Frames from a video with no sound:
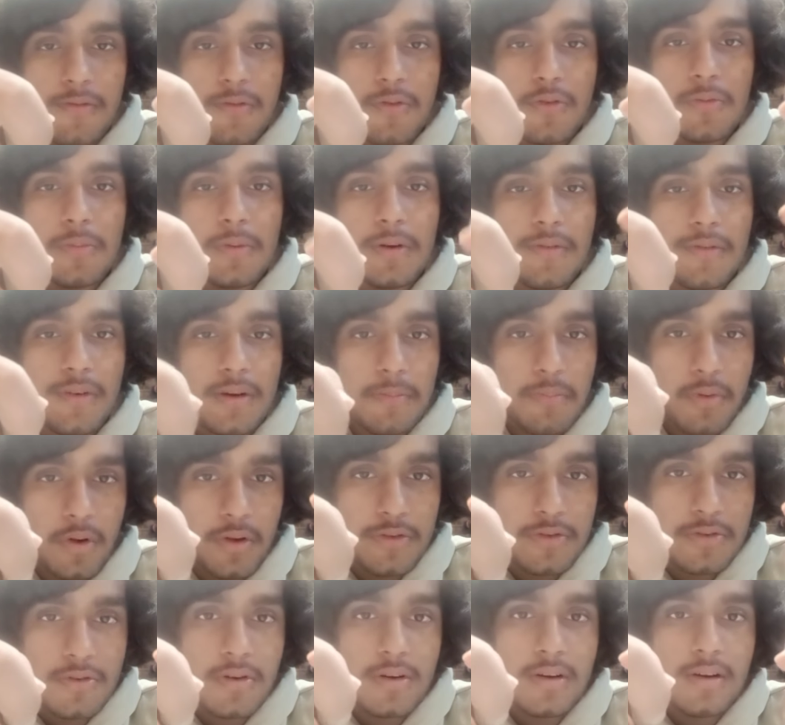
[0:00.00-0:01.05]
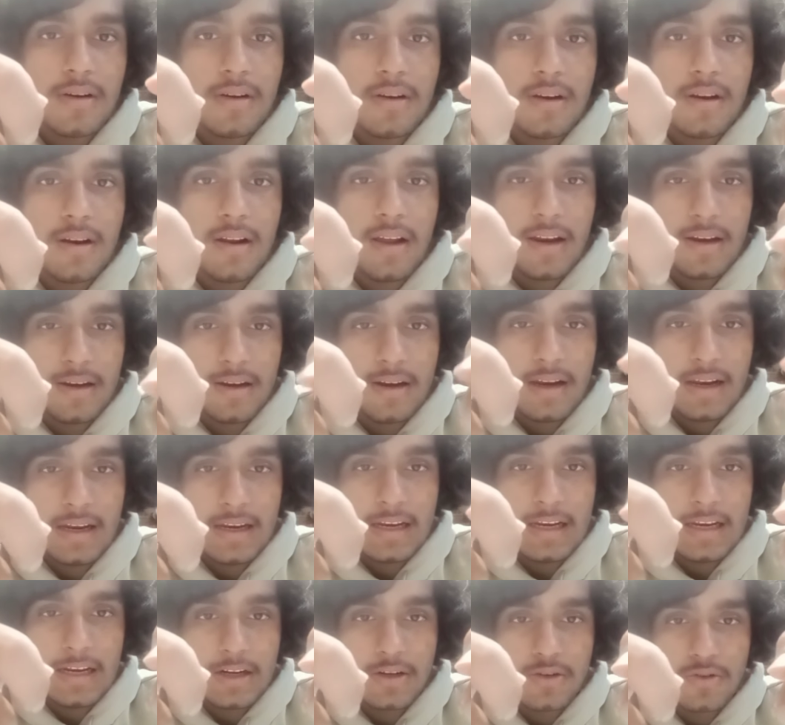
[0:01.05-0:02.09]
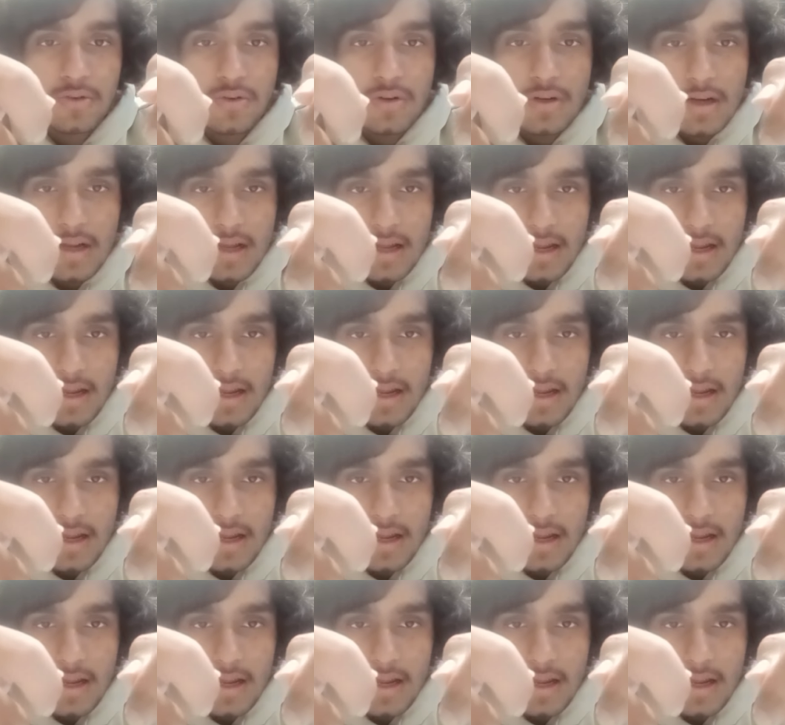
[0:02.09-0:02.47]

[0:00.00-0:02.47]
force between a positron and an electron,